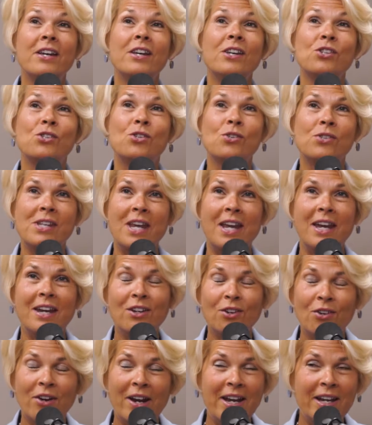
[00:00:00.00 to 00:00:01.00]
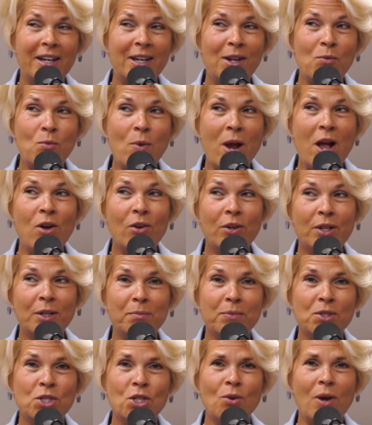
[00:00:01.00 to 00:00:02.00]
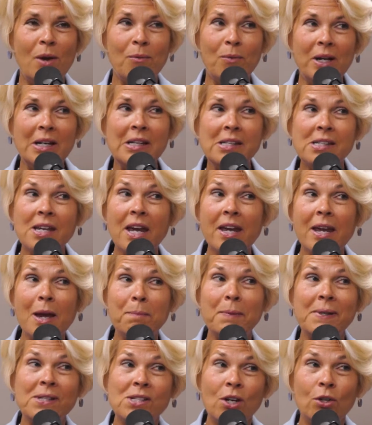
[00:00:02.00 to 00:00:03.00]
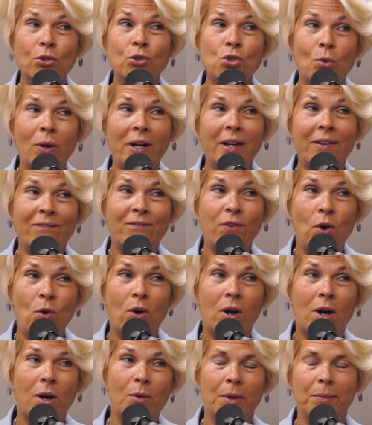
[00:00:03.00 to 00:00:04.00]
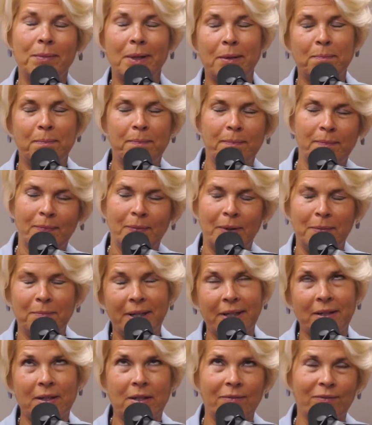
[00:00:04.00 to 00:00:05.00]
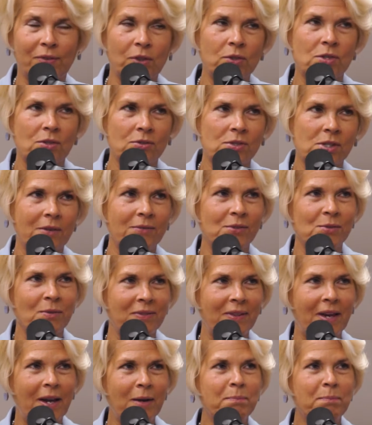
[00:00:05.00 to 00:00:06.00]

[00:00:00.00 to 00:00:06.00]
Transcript: Suzanne Graney, welcome to, I want to say episode 24. We might confuse ourselves with that.